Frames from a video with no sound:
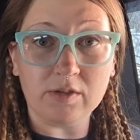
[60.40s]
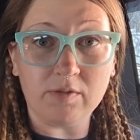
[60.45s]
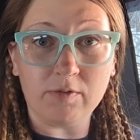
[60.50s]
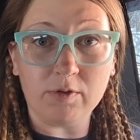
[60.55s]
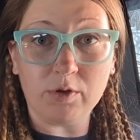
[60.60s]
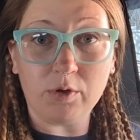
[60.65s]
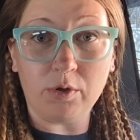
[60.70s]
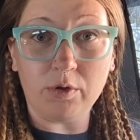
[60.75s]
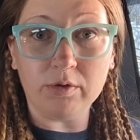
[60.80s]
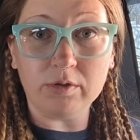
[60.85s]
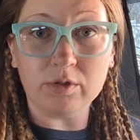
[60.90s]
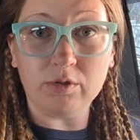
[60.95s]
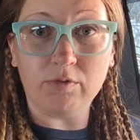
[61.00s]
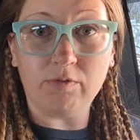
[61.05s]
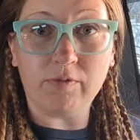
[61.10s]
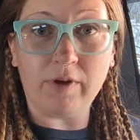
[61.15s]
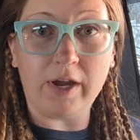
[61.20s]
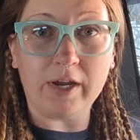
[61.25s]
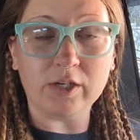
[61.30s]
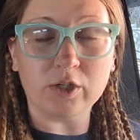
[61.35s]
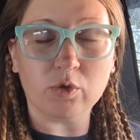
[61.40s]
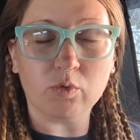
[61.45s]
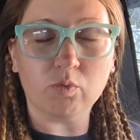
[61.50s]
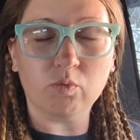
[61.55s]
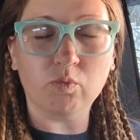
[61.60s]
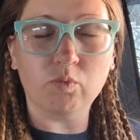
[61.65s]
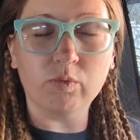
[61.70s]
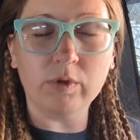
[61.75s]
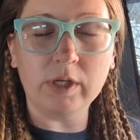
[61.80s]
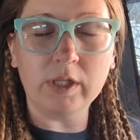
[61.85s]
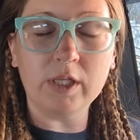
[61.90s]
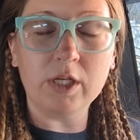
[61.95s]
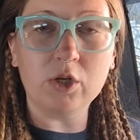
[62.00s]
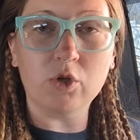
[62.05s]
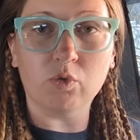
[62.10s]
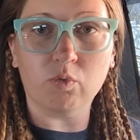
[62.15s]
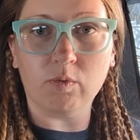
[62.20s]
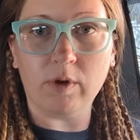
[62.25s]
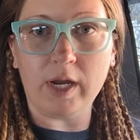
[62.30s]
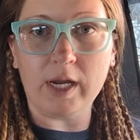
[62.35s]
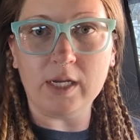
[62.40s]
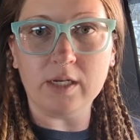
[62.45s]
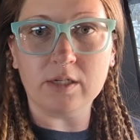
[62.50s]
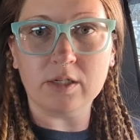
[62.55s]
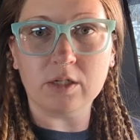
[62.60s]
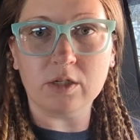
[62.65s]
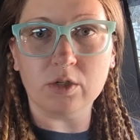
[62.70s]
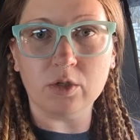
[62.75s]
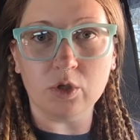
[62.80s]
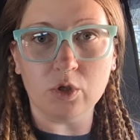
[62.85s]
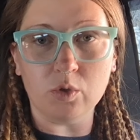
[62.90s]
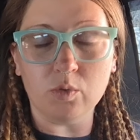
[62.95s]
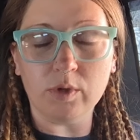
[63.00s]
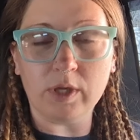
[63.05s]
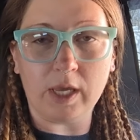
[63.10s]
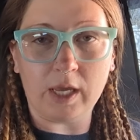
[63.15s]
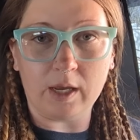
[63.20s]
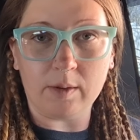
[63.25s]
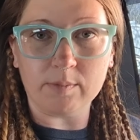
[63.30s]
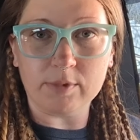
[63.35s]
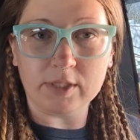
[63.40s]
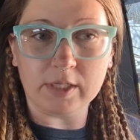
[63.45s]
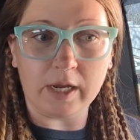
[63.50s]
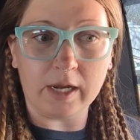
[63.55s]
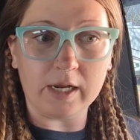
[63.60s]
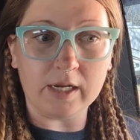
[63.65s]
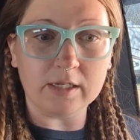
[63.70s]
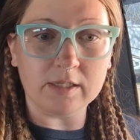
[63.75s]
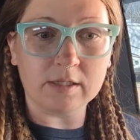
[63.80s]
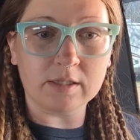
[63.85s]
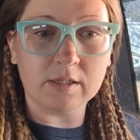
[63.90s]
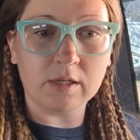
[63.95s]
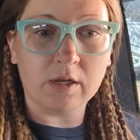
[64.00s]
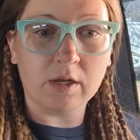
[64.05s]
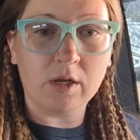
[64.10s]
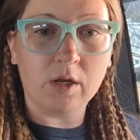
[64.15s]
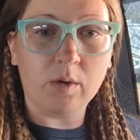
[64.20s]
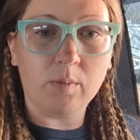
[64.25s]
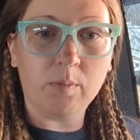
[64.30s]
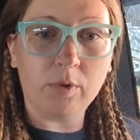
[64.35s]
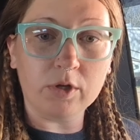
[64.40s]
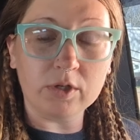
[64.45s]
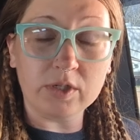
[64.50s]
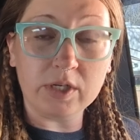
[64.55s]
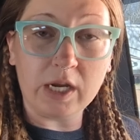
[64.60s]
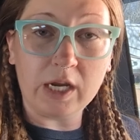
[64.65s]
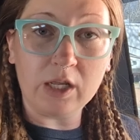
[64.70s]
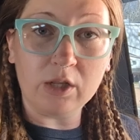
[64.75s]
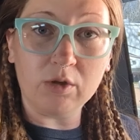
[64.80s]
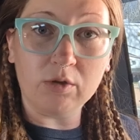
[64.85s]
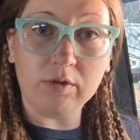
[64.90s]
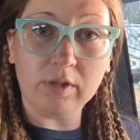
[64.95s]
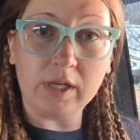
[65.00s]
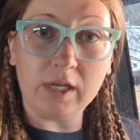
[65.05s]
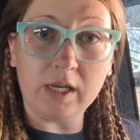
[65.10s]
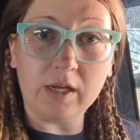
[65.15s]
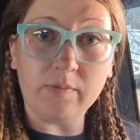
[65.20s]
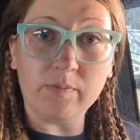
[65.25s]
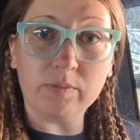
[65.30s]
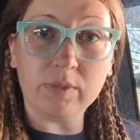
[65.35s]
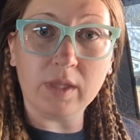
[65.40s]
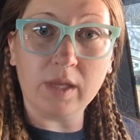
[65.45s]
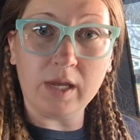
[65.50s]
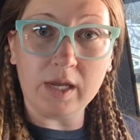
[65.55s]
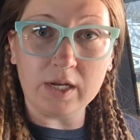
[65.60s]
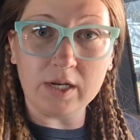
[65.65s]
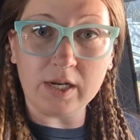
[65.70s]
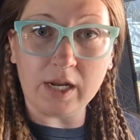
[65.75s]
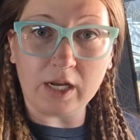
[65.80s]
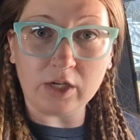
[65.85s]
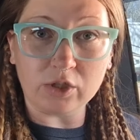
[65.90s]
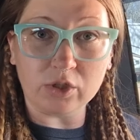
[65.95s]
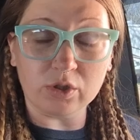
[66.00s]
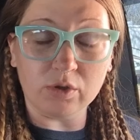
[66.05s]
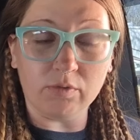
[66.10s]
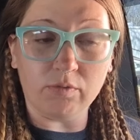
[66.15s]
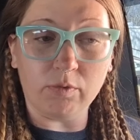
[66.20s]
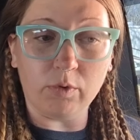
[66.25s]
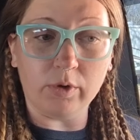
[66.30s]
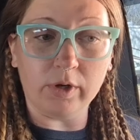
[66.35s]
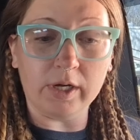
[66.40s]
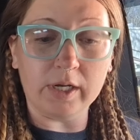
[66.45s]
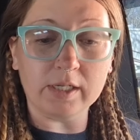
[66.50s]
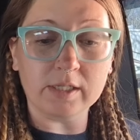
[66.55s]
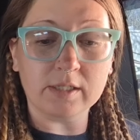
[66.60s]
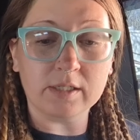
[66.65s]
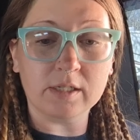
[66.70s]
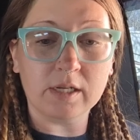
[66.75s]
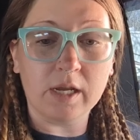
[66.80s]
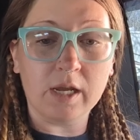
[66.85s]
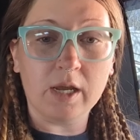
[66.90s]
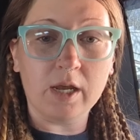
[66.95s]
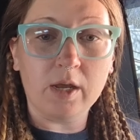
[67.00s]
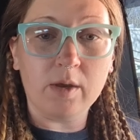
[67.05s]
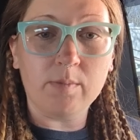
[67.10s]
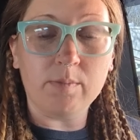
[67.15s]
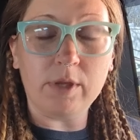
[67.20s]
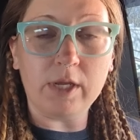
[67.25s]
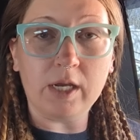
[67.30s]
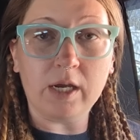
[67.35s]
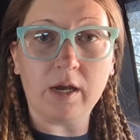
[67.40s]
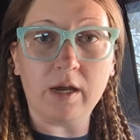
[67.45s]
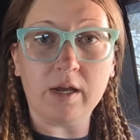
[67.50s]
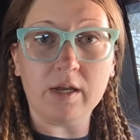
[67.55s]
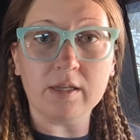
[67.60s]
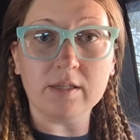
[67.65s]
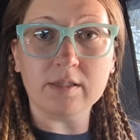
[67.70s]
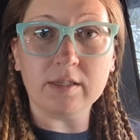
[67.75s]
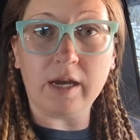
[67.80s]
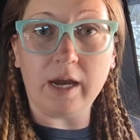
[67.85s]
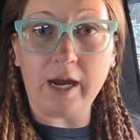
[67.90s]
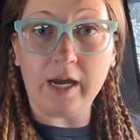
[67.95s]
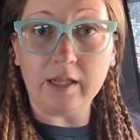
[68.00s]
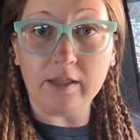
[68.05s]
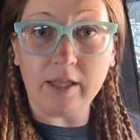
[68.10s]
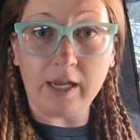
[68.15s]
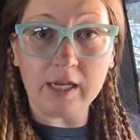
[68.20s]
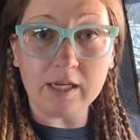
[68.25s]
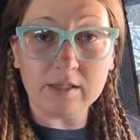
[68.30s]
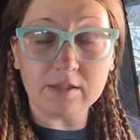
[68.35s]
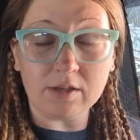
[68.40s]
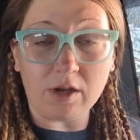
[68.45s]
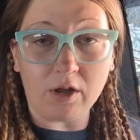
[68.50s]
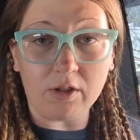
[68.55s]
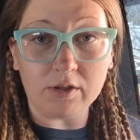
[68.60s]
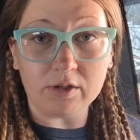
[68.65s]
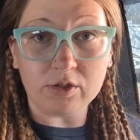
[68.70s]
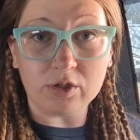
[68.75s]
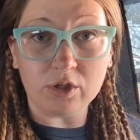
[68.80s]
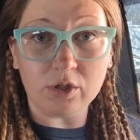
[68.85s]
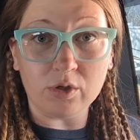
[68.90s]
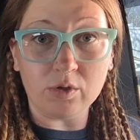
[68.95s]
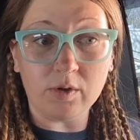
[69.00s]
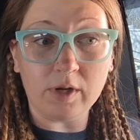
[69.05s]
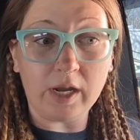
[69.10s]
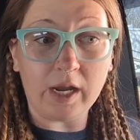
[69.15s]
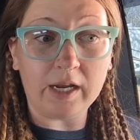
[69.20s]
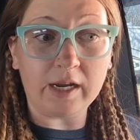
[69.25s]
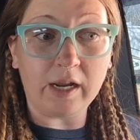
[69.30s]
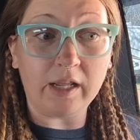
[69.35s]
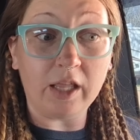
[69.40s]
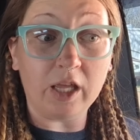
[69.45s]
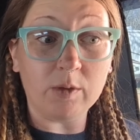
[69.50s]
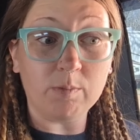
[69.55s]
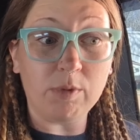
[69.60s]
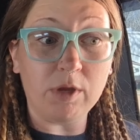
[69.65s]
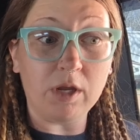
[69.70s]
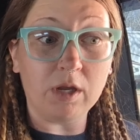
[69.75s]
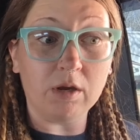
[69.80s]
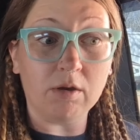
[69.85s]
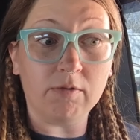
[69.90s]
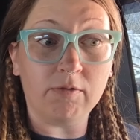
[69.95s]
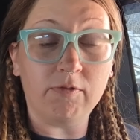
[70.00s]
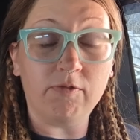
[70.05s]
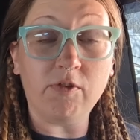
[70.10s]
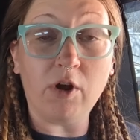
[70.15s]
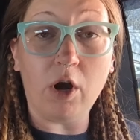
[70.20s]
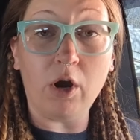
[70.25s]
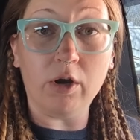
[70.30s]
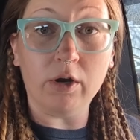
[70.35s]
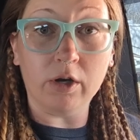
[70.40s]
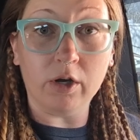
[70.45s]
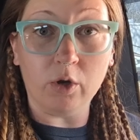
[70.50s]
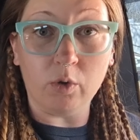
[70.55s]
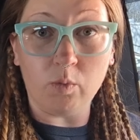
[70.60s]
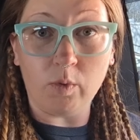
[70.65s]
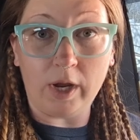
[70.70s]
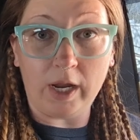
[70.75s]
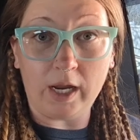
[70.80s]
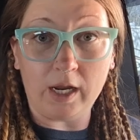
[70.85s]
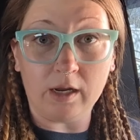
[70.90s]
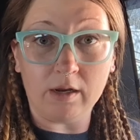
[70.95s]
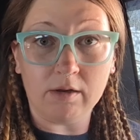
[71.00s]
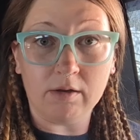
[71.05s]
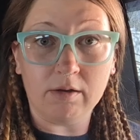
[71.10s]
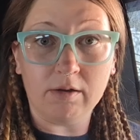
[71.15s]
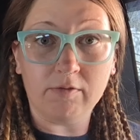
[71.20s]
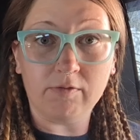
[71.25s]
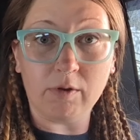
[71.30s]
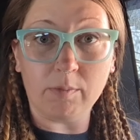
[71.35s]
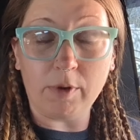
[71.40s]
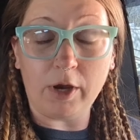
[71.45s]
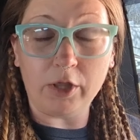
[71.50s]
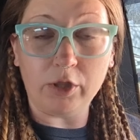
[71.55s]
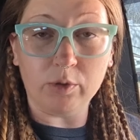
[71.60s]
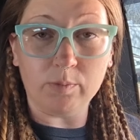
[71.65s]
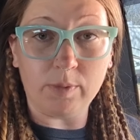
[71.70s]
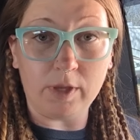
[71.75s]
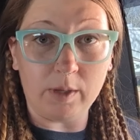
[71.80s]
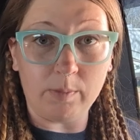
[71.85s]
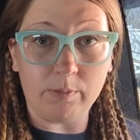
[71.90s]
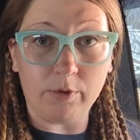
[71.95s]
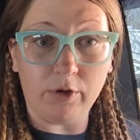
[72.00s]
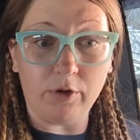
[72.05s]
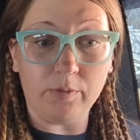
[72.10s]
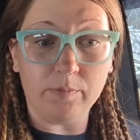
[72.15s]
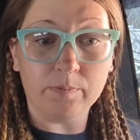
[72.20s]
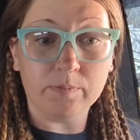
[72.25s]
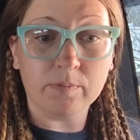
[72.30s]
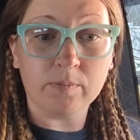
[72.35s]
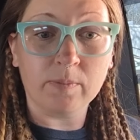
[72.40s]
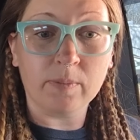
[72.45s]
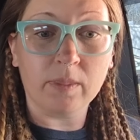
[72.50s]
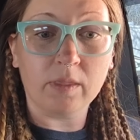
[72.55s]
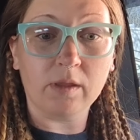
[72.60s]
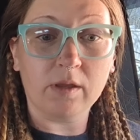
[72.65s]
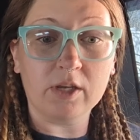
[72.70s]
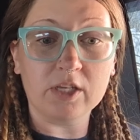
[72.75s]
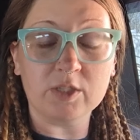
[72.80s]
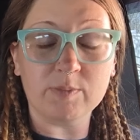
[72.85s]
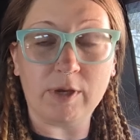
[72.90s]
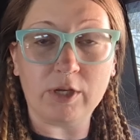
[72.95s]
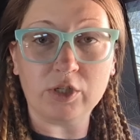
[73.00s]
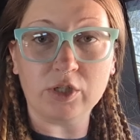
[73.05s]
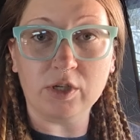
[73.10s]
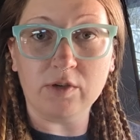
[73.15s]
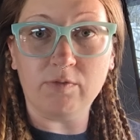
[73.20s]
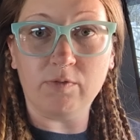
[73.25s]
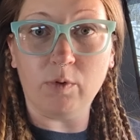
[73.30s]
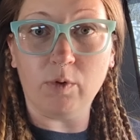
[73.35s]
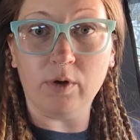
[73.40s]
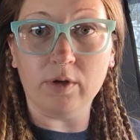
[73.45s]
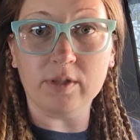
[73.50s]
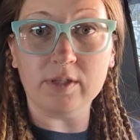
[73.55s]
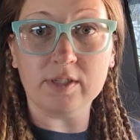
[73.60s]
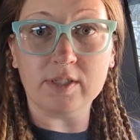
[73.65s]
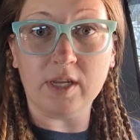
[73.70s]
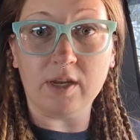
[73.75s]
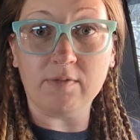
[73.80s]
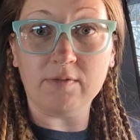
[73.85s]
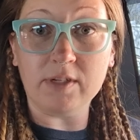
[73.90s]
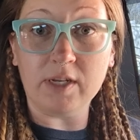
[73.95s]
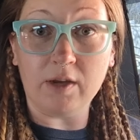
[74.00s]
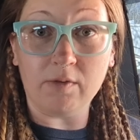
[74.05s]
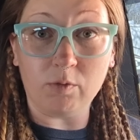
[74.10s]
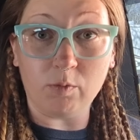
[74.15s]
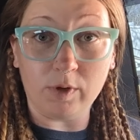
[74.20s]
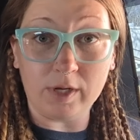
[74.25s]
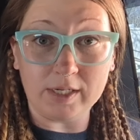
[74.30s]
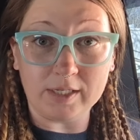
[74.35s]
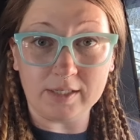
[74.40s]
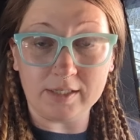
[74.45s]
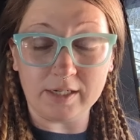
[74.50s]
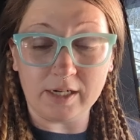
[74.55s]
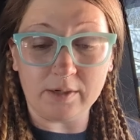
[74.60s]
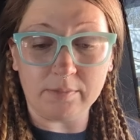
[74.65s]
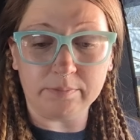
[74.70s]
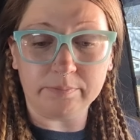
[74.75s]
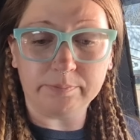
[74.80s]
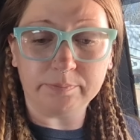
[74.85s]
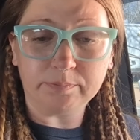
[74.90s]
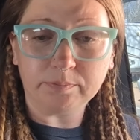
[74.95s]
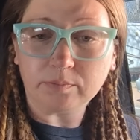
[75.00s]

difficult to find really great new campsites, particularly in national forest because I like solitude and I like being far away from other people, especially for the safety of Wynston.